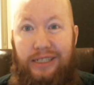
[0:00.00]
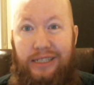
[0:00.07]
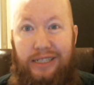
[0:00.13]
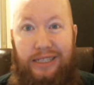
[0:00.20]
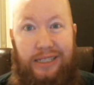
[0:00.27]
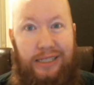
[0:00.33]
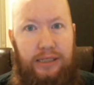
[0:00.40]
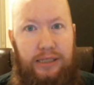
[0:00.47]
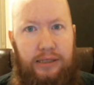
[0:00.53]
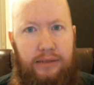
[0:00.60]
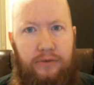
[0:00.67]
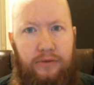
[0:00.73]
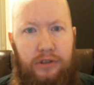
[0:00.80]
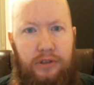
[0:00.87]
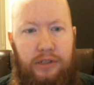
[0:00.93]
It is,
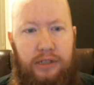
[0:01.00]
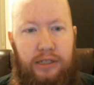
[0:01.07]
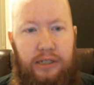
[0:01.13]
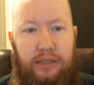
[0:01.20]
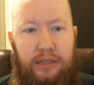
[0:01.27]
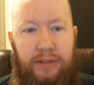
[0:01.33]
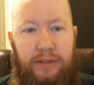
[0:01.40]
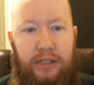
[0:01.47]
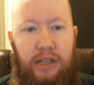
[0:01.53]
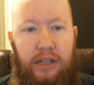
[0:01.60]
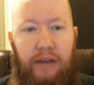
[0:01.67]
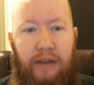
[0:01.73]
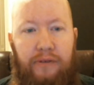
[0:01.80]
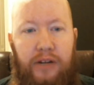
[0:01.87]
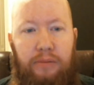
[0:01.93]
unfortunately, because especially
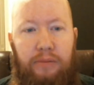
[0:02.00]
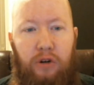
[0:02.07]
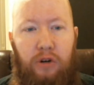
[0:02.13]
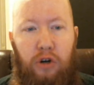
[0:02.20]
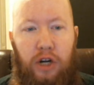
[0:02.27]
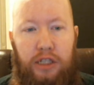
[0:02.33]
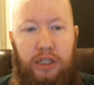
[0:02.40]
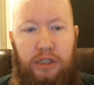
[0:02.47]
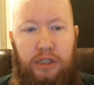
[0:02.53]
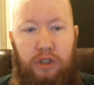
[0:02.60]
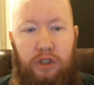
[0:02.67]
I've come across